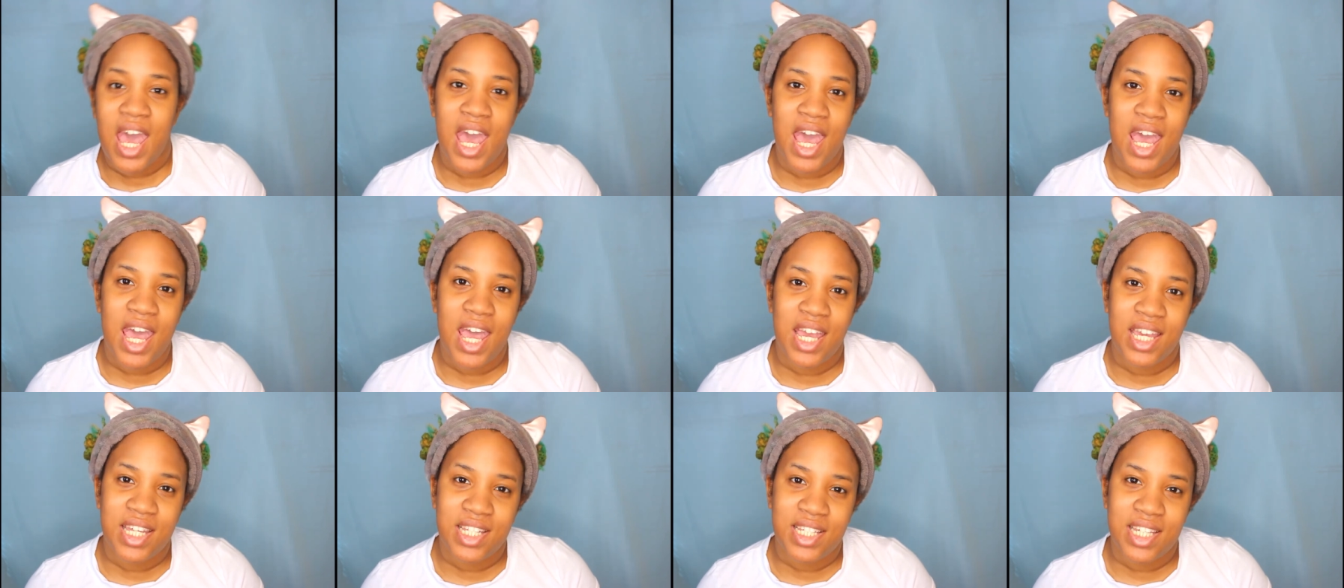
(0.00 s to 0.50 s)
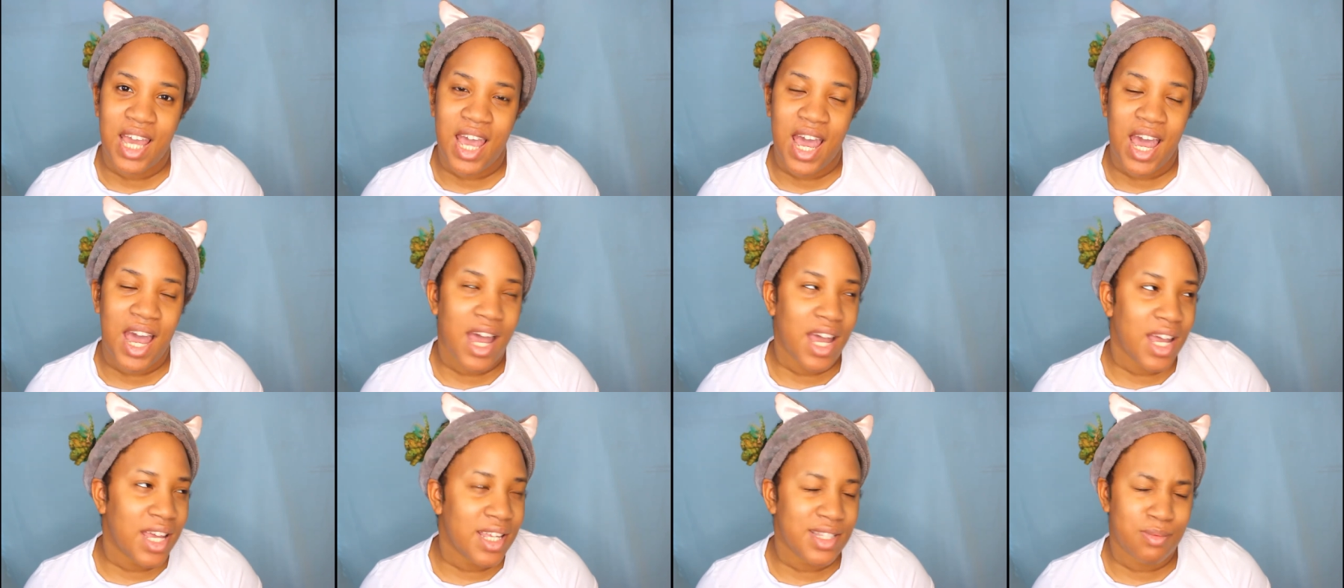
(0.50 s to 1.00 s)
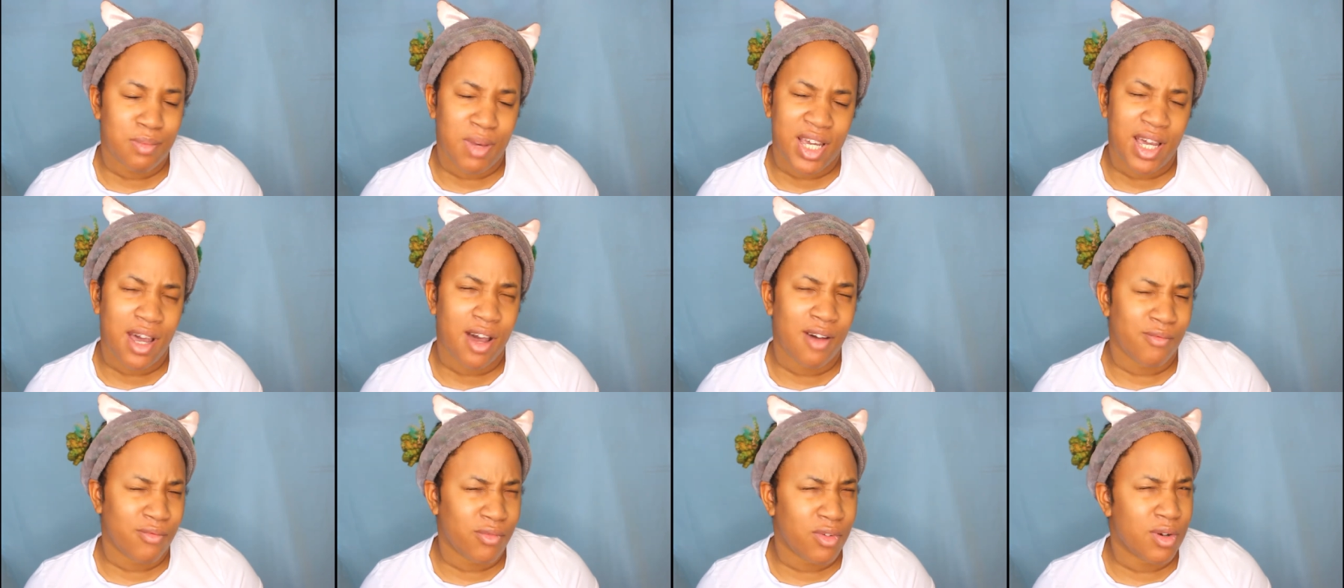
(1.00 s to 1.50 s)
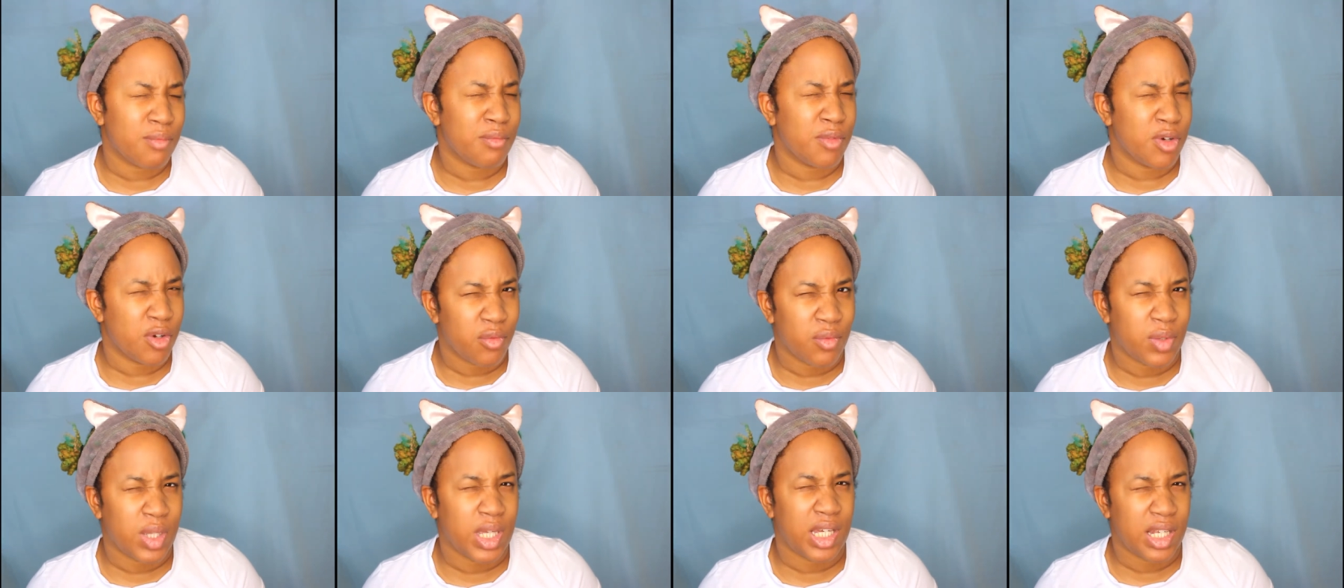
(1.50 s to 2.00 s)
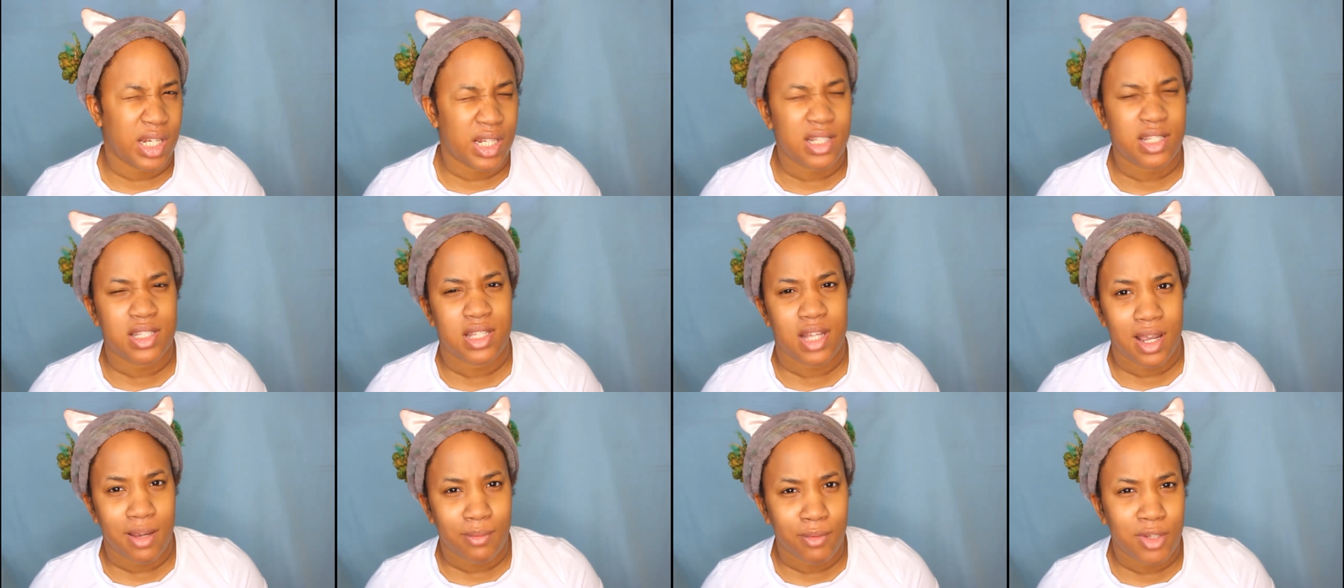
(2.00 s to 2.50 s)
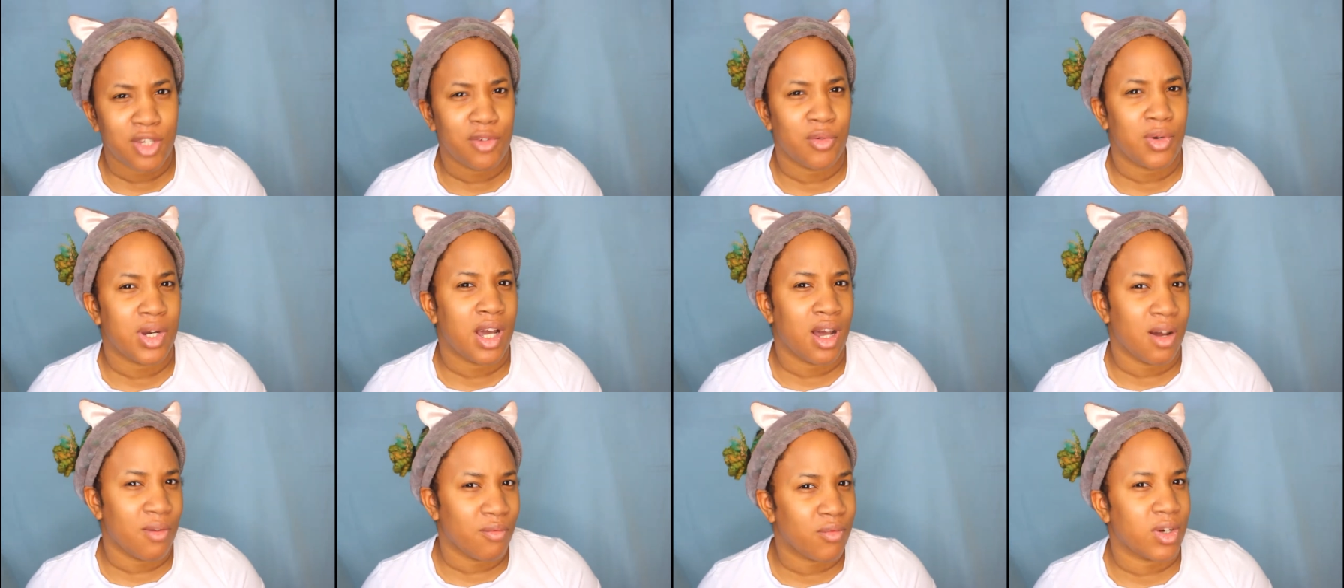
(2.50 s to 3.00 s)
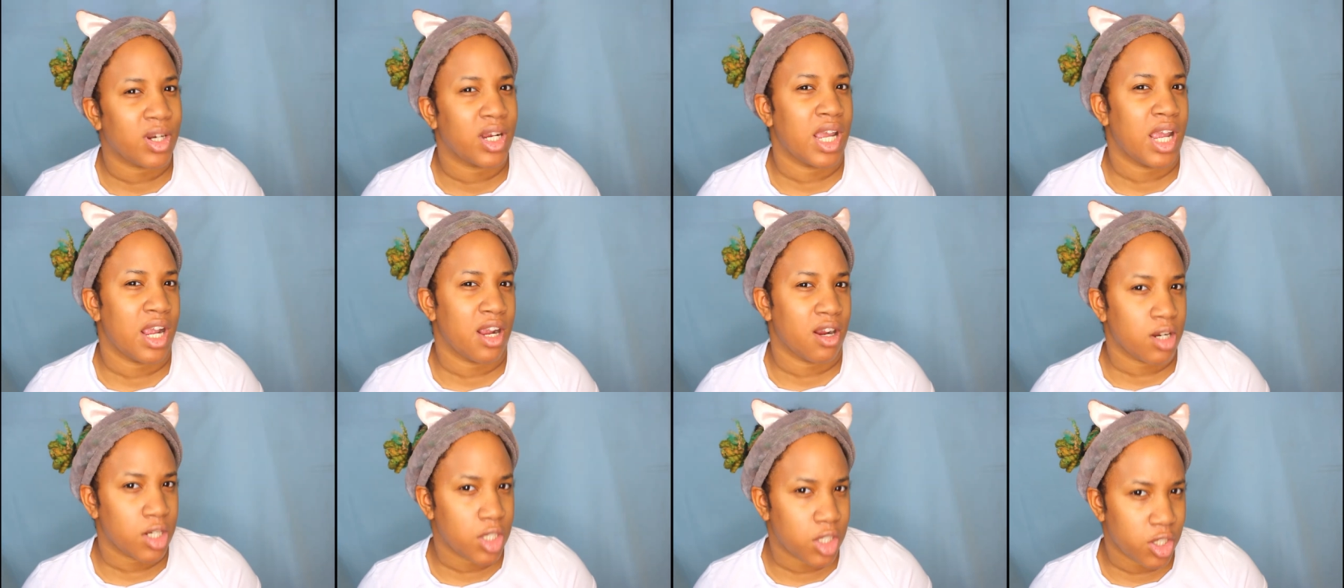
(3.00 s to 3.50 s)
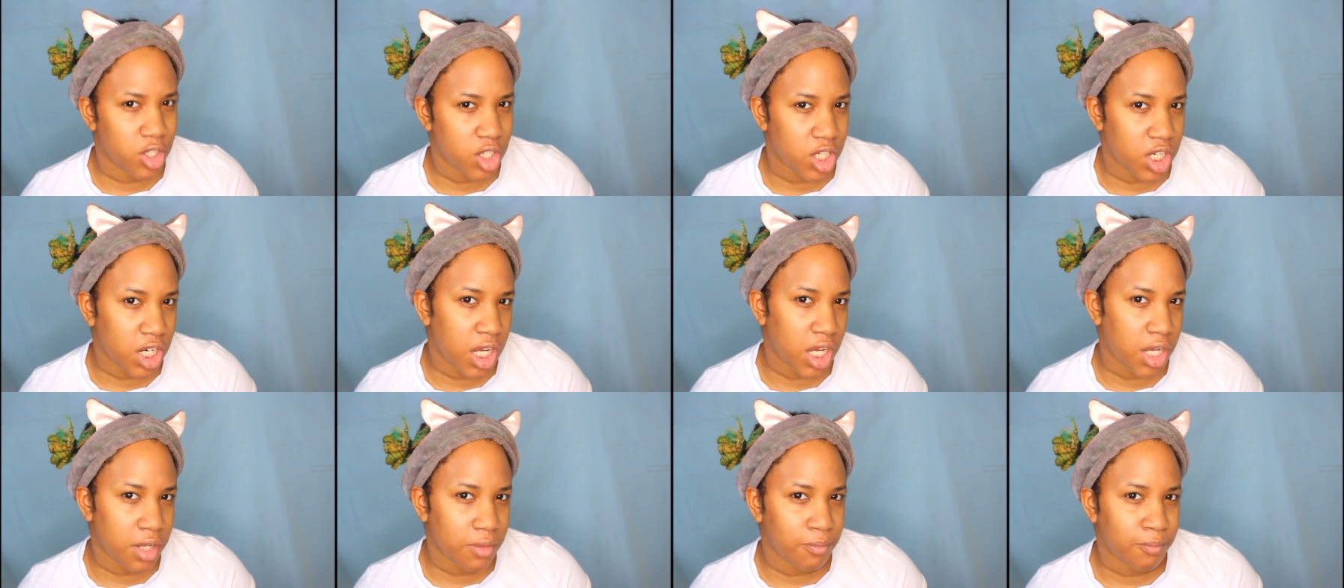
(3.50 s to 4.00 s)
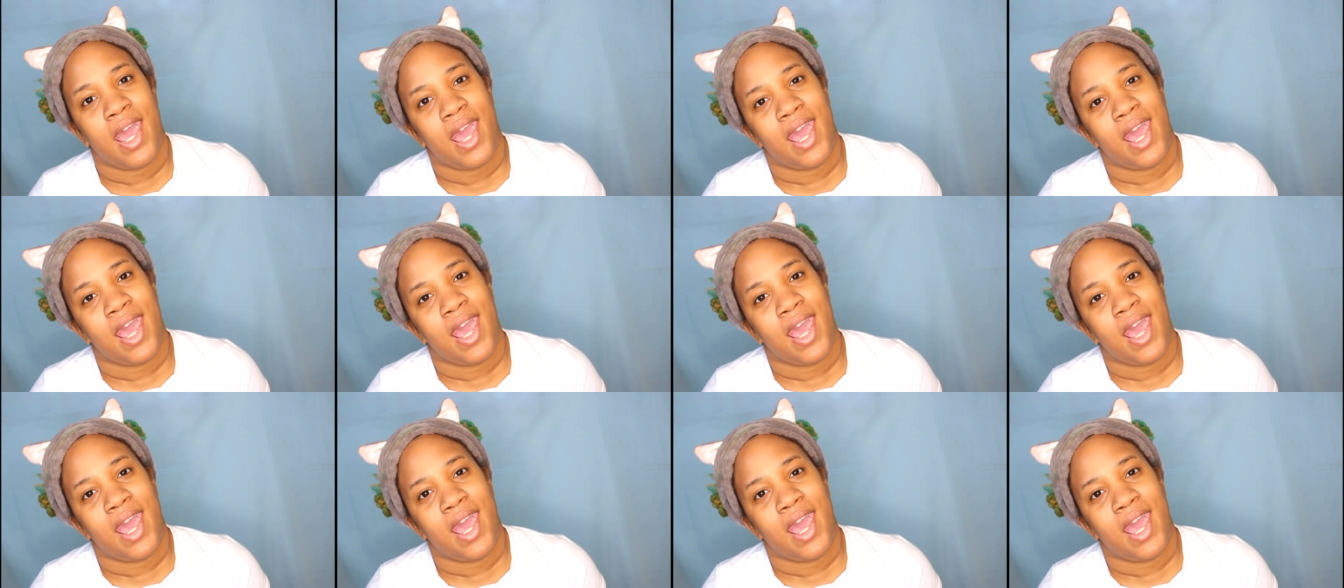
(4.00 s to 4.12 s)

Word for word: And uh, it's my comfort movie and it's time to do a comfort character today.